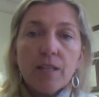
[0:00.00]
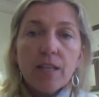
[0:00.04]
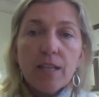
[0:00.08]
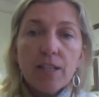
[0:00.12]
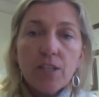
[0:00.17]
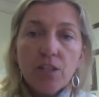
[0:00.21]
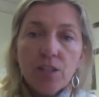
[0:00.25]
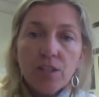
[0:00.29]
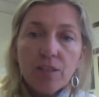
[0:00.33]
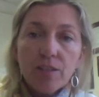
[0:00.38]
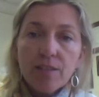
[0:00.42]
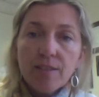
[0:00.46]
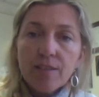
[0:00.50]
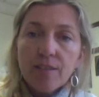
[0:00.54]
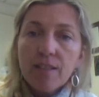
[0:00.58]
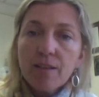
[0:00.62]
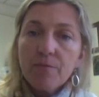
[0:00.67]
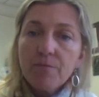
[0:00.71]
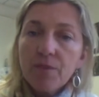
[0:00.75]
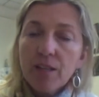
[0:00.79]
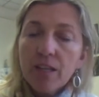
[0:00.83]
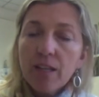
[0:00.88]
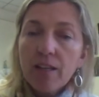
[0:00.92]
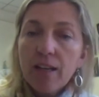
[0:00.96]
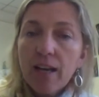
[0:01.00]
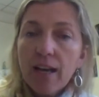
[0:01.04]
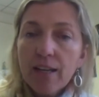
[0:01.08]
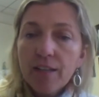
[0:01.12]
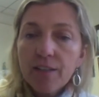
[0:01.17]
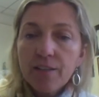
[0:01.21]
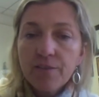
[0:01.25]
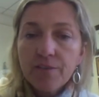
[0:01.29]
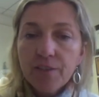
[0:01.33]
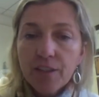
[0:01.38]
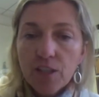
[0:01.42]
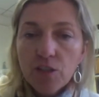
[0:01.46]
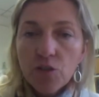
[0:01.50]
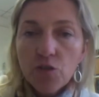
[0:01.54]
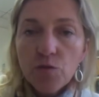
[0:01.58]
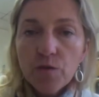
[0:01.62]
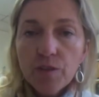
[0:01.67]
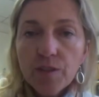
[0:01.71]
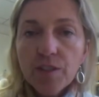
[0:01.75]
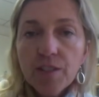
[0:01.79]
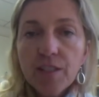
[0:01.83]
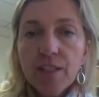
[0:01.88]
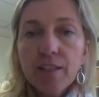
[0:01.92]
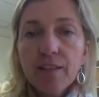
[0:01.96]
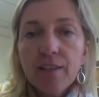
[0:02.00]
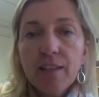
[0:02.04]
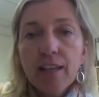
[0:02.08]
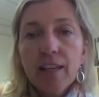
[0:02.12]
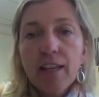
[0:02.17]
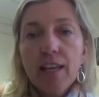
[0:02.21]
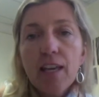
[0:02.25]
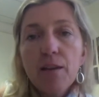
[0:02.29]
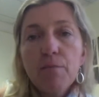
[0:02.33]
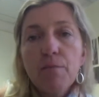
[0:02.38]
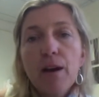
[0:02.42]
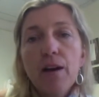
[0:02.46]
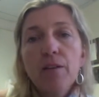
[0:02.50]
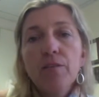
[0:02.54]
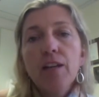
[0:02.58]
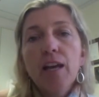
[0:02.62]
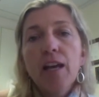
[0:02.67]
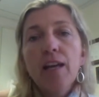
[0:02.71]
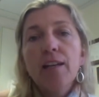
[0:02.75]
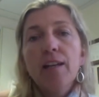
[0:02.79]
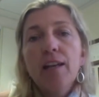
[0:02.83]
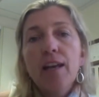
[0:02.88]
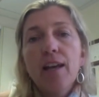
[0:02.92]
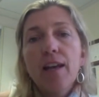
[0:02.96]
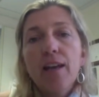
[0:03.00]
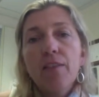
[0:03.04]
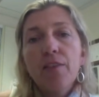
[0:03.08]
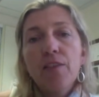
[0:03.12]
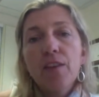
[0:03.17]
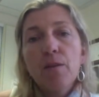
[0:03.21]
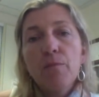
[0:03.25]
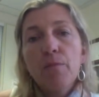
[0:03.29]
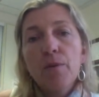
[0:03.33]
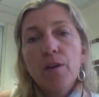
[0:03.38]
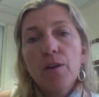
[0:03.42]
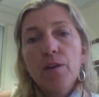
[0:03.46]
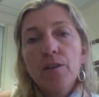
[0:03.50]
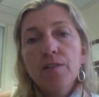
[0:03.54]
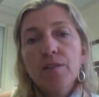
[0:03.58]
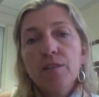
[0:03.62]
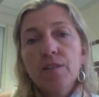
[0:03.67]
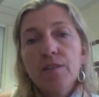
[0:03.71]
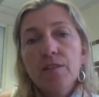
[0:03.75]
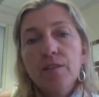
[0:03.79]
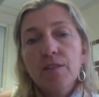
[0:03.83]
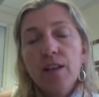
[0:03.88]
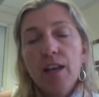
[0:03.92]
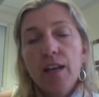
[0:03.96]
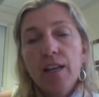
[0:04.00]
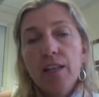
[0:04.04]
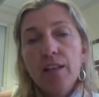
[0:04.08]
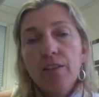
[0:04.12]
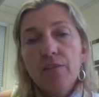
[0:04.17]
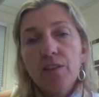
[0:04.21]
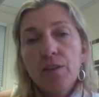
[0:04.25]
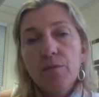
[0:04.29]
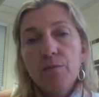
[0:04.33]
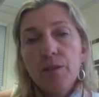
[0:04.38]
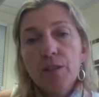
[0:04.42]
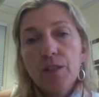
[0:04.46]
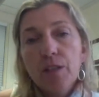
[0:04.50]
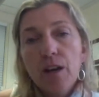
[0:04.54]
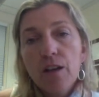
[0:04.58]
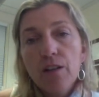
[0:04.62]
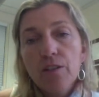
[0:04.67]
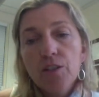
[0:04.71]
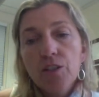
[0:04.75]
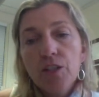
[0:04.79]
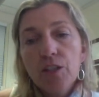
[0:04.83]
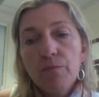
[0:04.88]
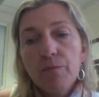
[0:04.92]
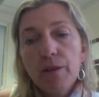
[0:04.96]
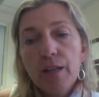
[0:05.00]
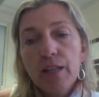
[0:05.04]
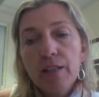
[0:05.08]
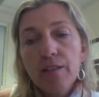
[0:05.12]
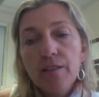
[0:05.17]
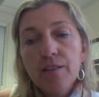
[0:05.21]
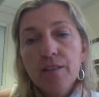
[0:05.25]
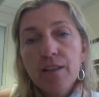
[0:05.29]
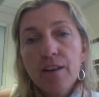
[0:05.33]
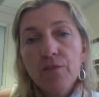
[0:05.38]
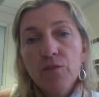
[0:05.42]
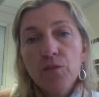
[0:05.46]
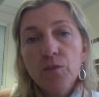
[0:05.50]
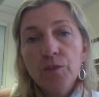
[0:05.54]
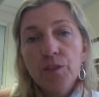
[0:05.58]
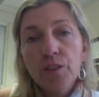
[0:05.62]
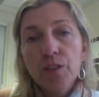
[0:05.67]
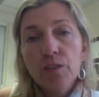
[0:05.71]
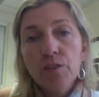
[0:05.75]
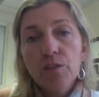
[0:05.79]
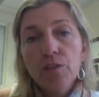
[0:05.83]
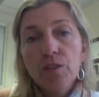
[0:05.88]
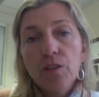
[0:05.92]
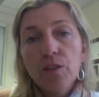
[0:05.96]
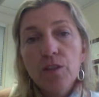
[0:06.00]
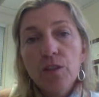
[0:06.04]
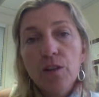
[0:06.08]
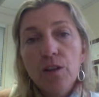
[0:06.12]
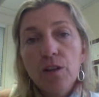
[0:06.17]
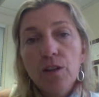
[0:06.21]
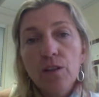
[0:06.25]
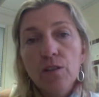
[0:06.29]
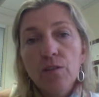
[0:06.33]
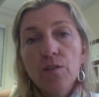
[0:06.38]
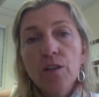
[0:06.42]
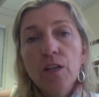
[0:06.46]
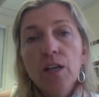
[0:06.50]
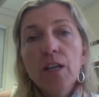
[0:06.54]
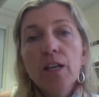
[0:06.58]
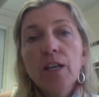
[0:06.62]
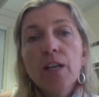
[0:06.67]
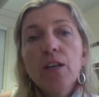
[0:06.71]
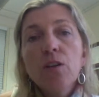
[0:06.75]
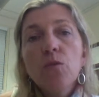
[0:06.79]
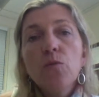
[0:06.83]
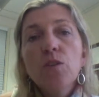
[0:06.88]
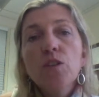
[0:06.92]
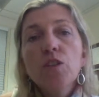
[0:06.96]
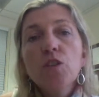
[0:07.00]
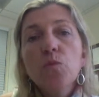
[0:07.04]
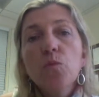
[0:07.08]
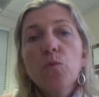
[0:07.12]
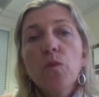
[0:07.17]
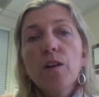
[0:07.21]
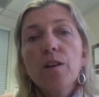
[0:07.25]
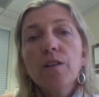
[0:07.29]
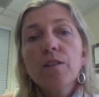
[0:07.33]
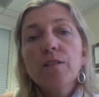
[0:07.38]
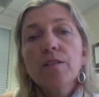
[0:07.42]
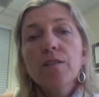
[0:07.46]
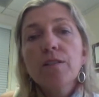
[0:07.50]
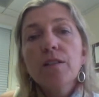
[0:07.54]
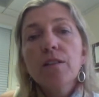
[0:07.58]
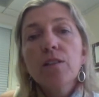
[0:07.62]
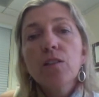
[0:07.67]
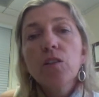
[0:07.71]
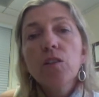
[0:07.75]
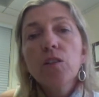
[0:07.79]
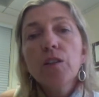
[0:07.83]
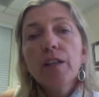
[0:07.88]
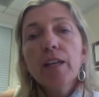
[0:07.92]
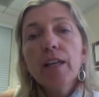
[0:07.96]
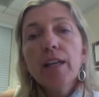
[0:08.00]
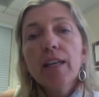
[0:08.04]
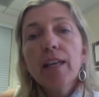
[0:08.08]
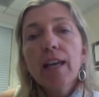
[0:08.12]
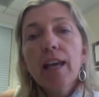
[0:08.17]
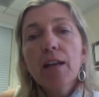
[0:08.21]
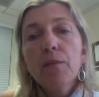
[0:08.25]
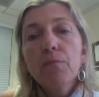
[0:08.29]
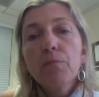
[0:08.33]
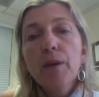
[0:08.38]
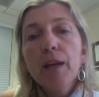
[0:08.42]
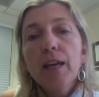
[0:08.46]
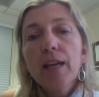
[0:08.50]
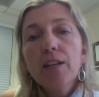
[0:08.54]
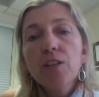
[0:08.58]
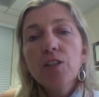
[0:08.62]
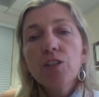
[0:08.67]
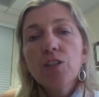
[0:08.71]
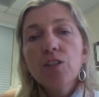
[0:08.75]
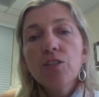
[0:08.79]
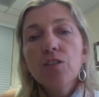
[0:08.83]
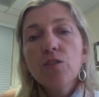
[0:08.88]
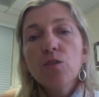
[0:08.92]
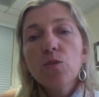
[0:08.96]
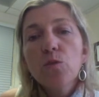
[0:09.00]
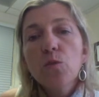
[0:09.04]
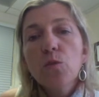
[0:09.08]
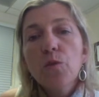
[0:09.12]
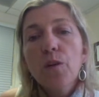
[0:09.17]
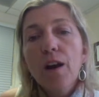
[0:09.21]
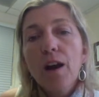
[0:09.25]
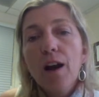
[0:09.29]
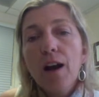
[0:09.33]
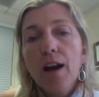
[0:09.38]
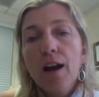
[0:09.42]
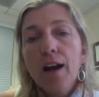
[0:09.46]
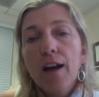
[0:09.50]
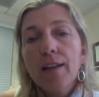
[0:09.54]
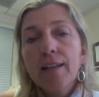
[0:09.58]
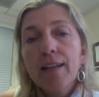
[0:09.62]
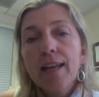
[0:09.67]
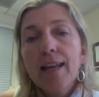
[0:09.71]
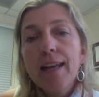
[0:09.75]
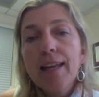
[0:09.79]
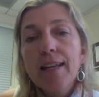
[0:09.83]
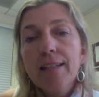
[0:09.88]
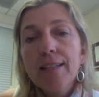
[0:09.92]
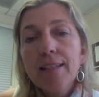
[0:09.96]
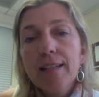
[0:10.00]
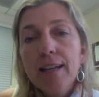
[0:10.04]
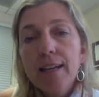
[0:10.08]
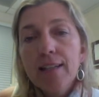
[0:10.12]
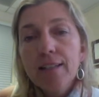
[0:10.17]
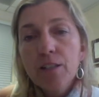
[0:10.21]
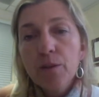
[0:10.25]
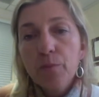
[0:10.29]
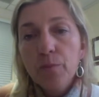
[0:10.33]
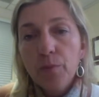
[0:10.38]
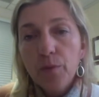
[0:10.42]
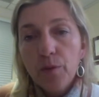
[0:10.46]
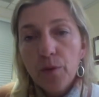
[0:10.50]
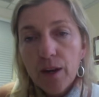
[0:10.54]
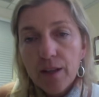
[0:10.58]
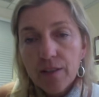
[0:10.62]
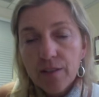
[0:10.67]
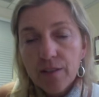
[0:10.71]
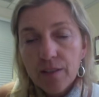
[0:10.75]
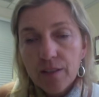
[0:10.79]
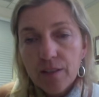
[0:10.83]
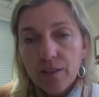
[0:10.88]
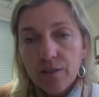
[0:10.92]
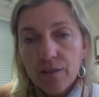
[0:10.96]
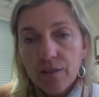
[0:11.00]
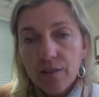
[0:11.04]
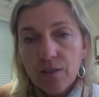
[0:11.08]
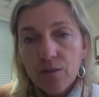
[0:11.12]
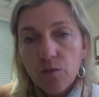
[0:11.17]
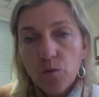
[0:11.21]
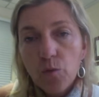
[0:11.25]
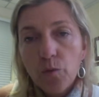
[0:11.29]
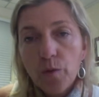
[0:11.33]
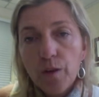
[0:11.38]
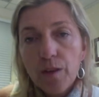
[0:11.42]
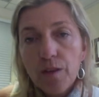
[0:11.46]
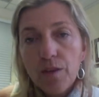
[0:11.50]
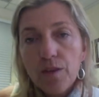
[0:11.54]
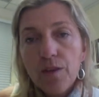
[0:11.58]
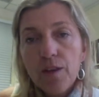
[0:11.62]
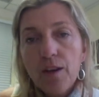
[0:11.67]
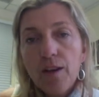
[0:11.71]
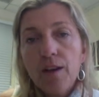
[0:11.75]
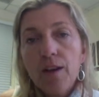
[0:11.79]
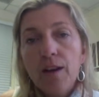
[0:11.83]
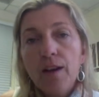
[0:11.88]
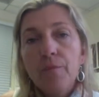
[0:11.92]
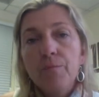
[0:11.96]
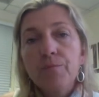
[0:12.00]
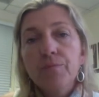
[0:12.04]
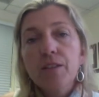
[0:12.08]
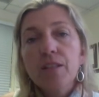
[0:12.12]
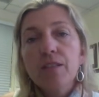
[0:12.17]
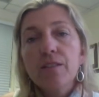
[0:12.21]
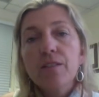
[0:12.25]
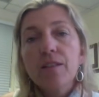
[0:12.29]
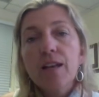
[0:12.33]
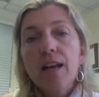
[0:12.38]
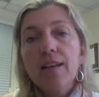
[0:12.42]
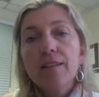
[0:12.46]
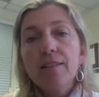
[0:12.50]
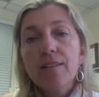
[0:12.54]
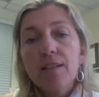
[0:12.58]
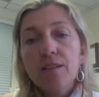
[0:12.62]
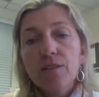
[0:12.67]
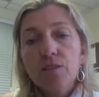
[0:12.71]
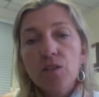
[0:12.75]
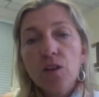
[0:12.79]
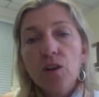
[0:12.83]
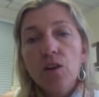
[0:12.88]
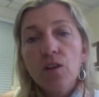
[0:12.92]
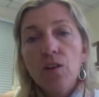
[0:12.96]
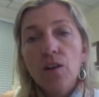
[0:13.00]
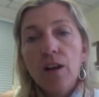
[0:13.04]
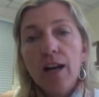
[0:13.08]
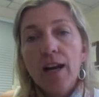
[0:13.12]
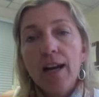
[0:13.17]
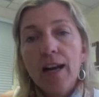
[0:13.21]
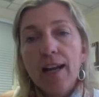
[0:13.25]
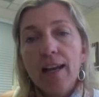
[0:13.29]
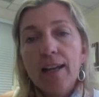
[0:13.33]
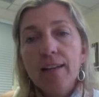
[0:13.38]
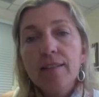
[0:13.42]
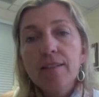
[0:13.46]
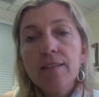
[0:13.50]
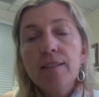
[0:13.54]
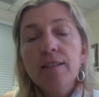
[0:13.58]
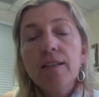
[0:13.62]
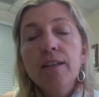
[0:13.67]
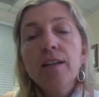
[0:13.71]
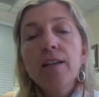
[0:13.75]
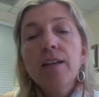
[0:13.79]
actually something kind of interesting that came out at the American Society of Hematology meeting several years ago, which was looking at patients who are on antidepressants with SSRIs